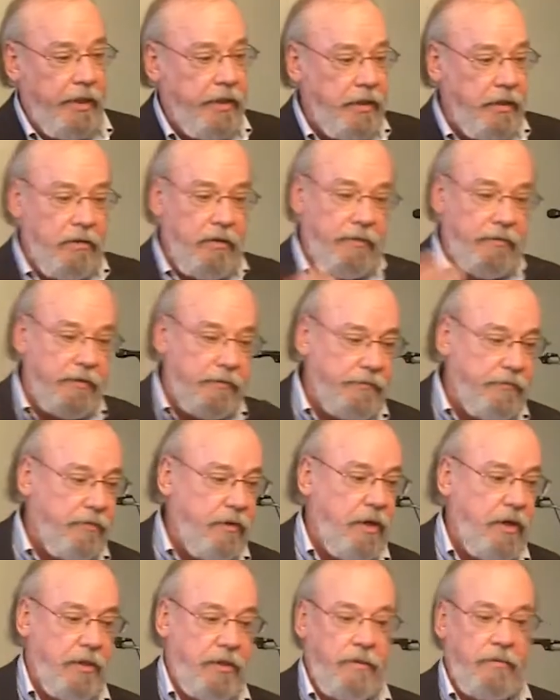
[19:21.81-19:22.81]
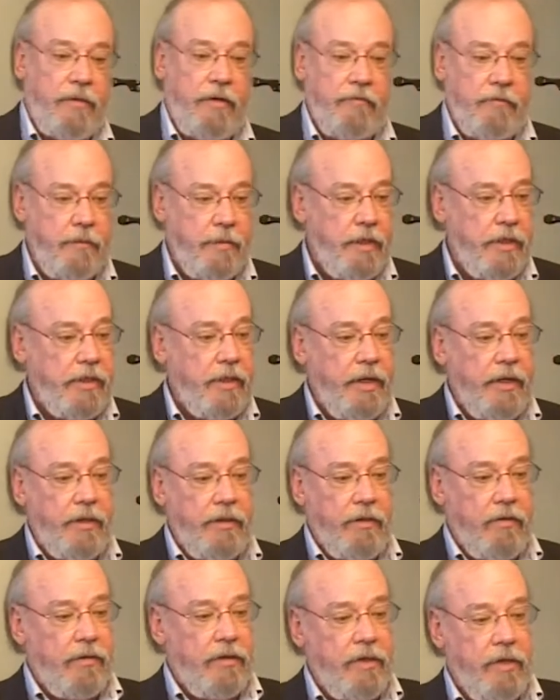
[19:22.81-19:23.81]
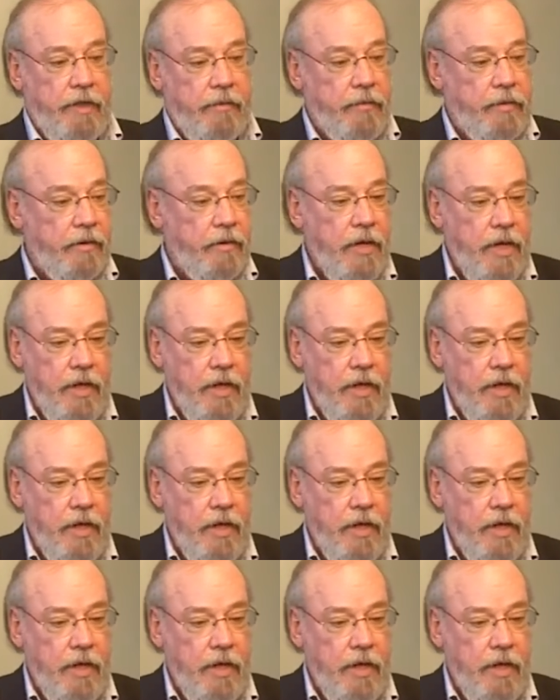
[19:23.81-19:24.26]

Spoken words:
I know I've defrauded everybody. I know that I'm